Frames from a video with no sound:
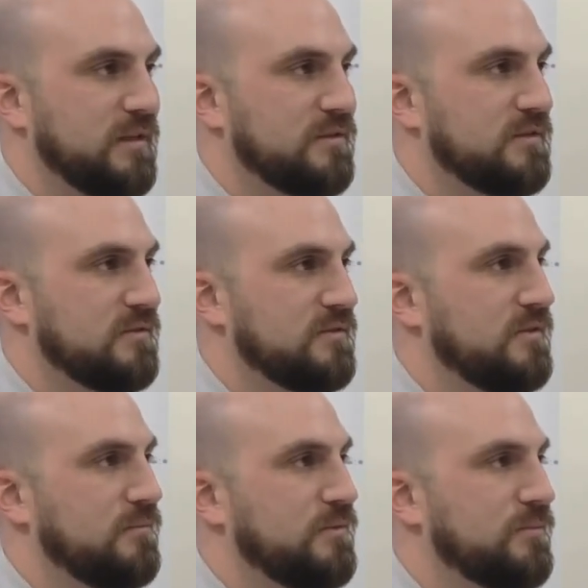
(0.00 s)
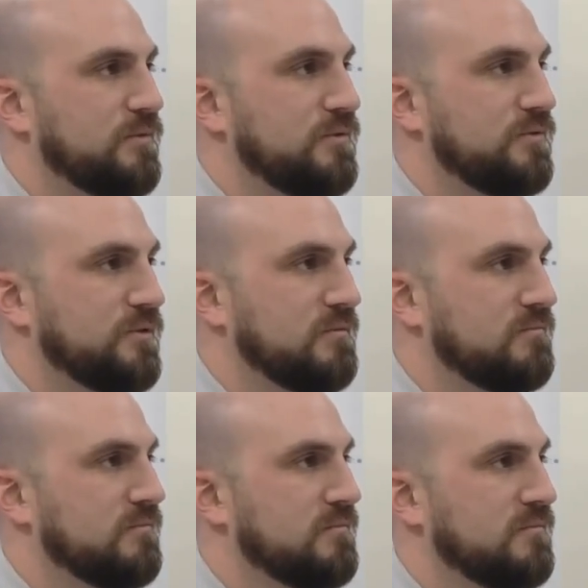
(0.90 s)
made sense to the people who were
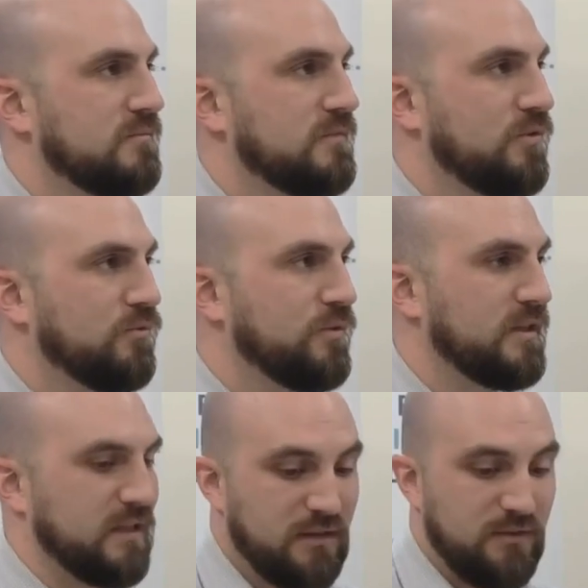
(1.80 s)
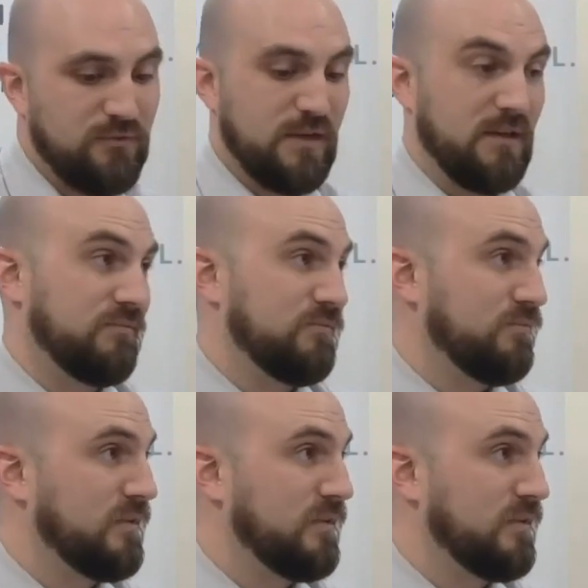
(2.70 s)
who were reading it and who read it